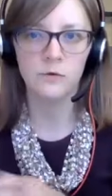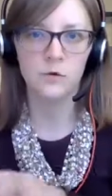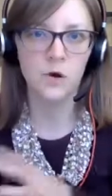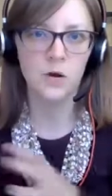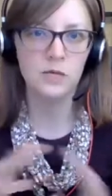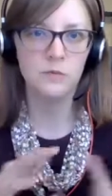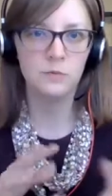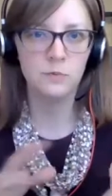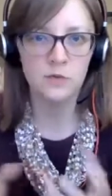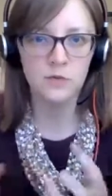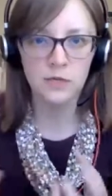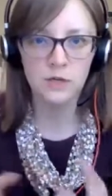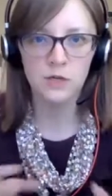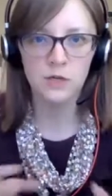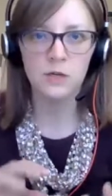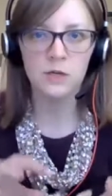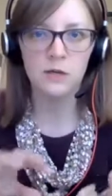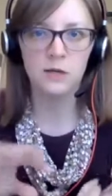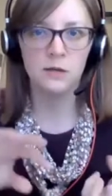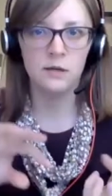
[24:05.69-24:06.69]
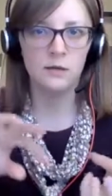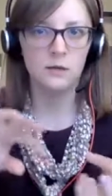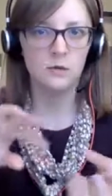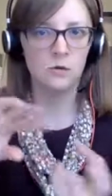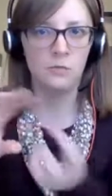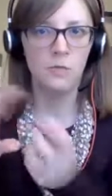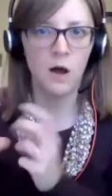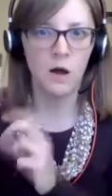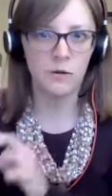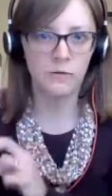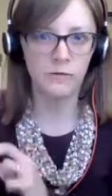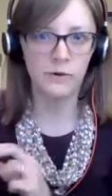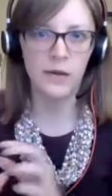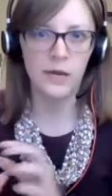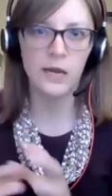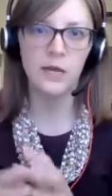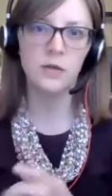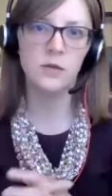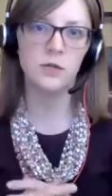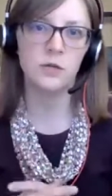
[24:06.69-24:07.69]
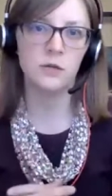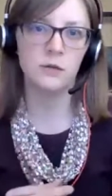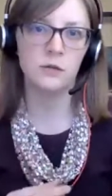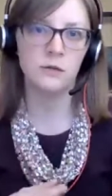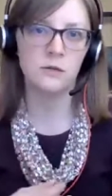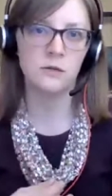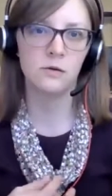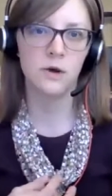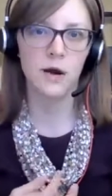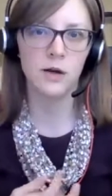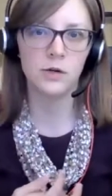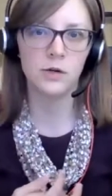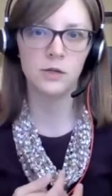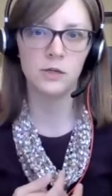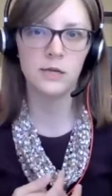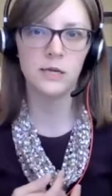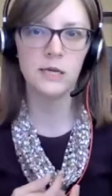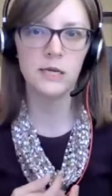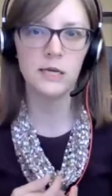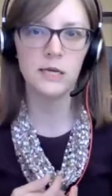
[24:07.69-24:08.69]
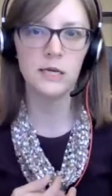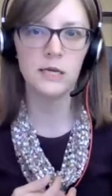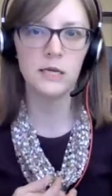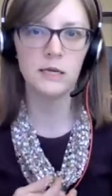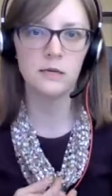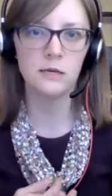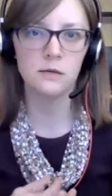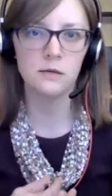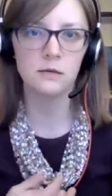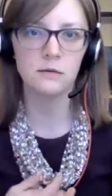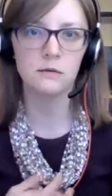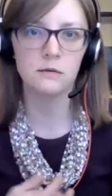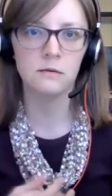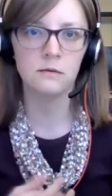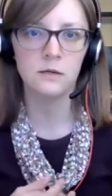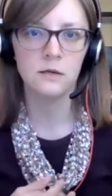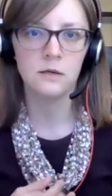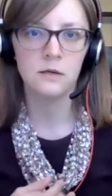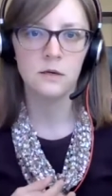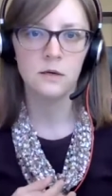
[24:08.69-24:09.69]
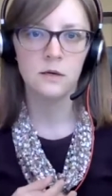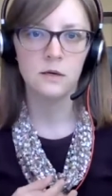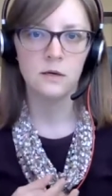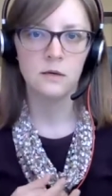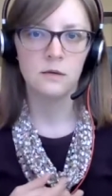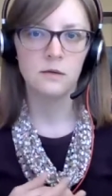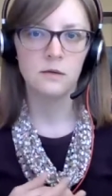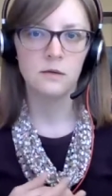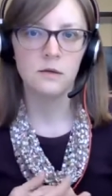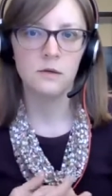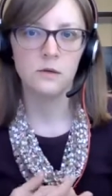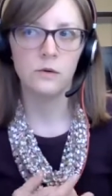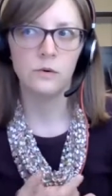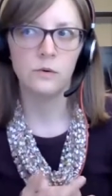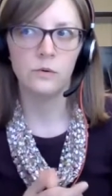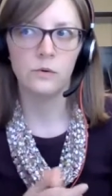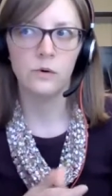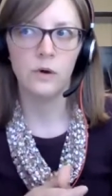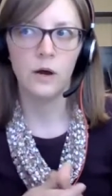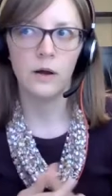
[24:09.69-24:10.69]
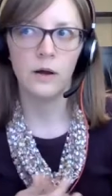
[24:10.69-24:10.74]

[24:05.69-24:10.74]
transpositions or modifications are actually needed to